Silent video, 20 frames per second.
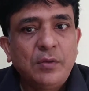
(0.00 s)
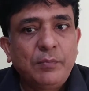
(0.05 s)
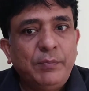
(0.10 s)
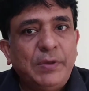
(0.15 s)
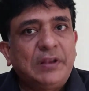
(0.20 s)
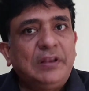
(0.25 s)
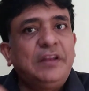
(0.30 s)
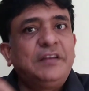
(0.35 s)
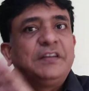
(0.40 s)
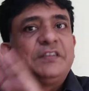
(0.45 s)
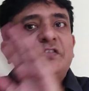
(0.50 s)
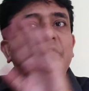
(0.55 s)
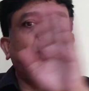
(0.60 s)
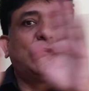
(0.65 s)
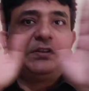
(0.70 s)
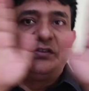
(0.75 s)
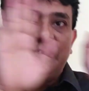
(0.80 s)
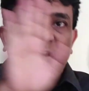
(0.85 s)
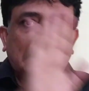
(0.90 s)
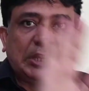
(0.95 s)
but let us
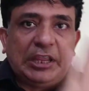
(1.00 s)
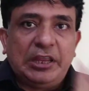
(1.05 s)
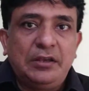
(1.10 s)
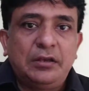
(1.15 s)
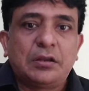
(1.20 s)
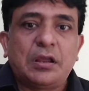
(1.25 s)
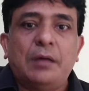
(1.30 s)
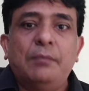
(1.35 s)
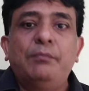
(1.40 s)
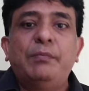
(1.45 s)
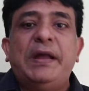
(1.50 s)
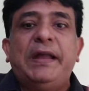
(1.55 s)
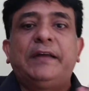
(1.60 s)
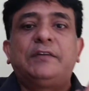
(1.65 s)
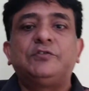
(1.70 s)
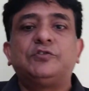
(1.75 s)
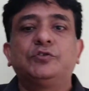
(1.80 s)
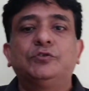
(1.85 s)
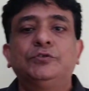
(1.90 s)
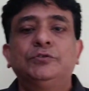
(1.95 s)
once again come
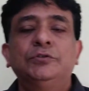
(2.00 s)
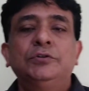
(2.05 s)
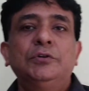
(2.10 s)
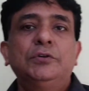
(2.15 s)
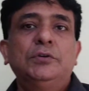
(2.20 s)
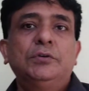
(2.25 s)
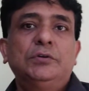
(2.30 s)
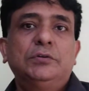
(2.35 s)
back to